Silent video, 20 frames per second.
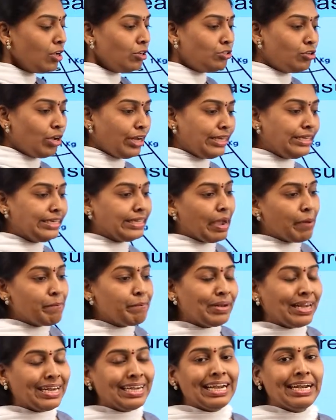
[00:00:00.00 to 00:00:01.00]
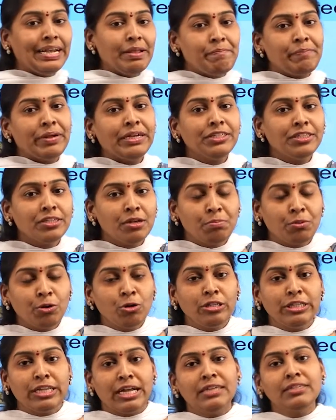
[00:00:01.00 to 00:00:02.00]
So it completely depends
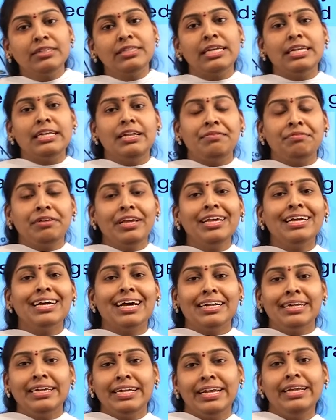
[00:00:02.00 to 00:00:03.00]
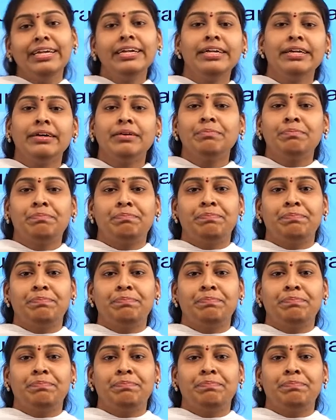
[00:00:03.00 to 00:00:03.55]
upon that the living content